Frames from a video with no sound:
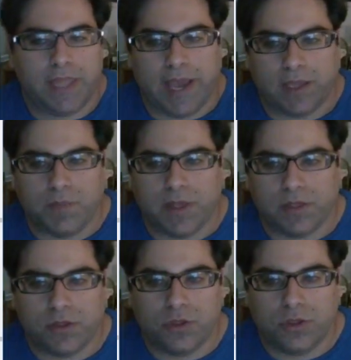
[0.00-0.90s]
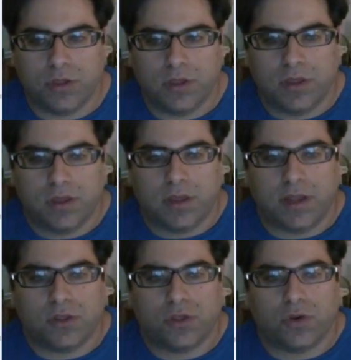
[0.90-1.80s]
text message,
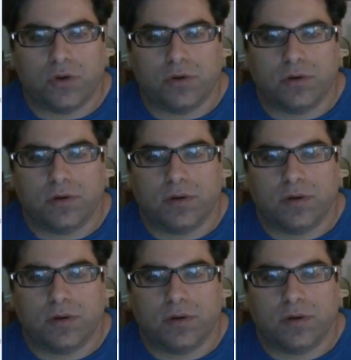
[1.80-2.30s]
insert,